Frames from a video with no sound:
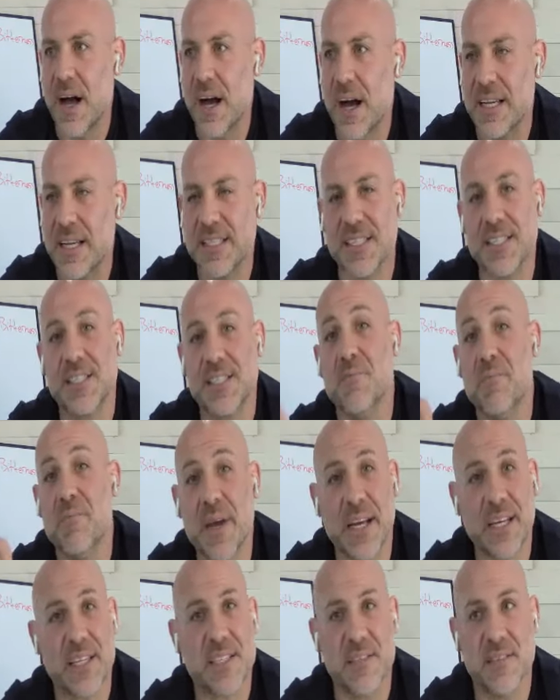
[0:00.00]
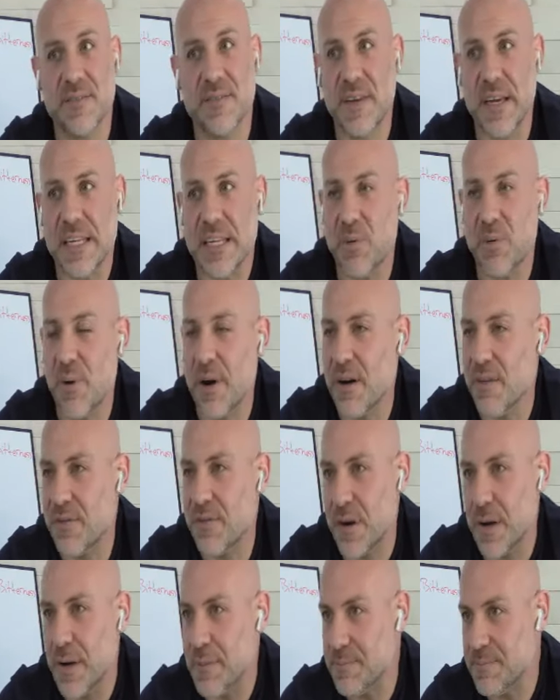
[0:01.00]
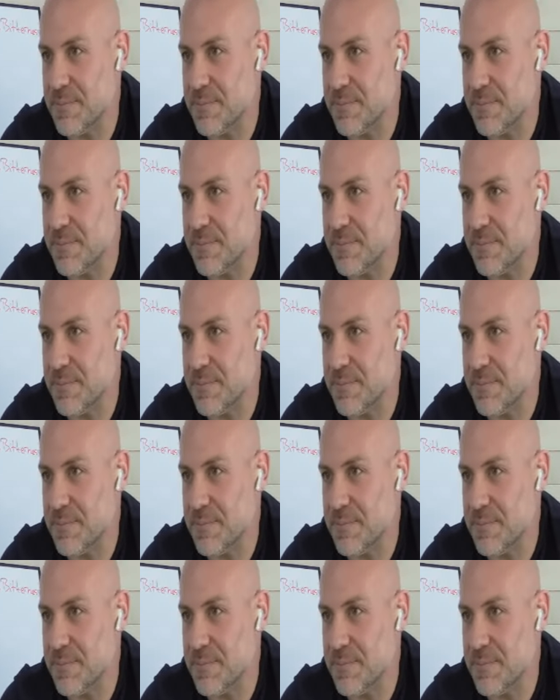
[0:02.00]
because it's a mix of anywhere from